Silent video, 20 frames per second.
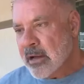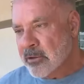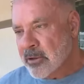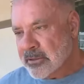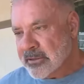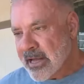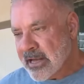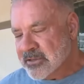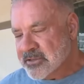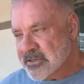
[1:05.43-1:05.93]
I
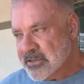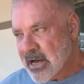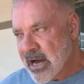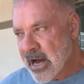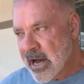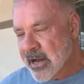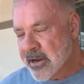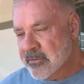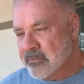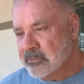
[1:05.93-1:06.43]
looked
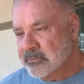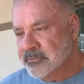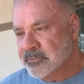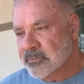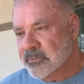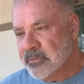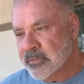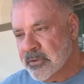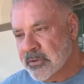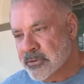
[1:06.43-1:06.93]
outside,
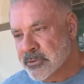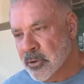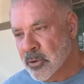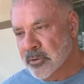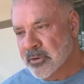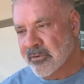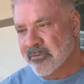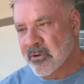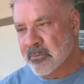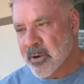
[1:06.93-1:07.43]

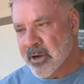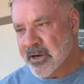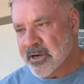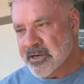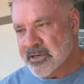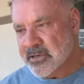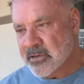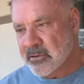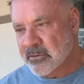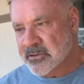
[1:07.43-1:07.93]
told everybody
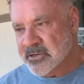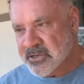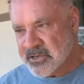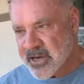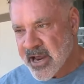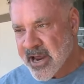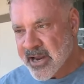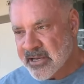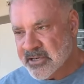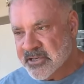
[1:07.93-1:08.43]
to
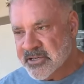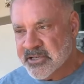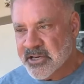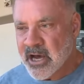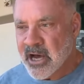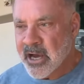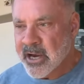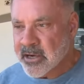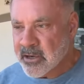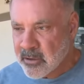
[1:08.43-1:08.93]
stay
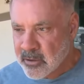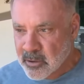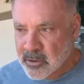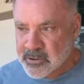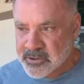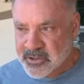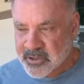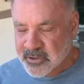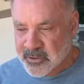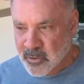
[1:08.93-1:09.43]
inside,
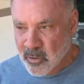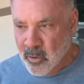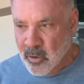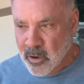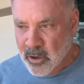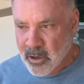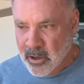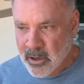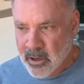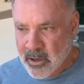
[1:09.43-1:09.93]
close the
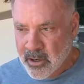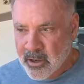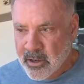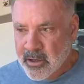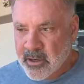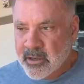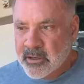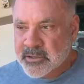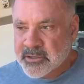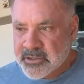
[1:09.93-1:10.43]
door,
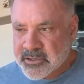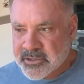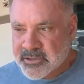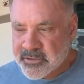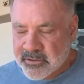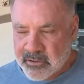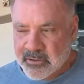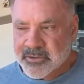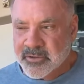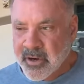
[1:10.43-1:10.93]

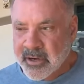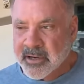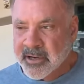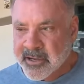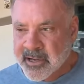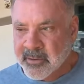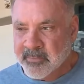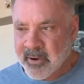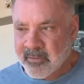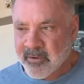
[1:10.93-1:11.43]
just so I
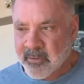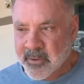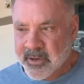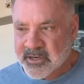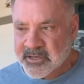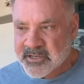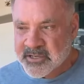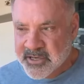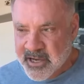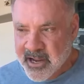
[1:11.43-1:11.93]
could keep
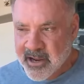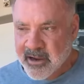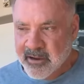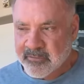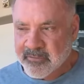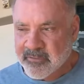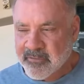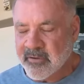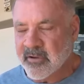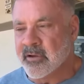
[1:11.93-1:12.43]
everybody
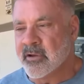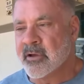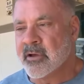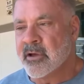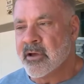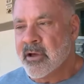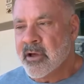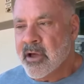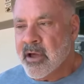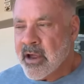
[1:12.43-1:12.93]
safe
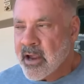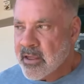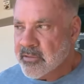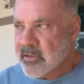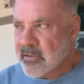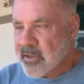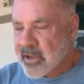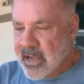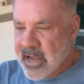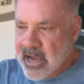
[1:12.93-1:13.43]
and
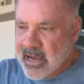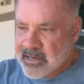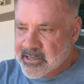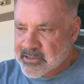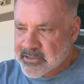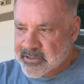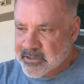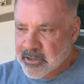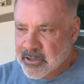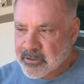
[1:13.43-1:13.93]
then the
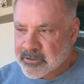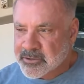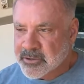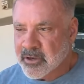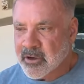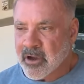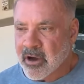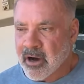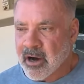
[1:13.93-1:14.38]
guys, you know, took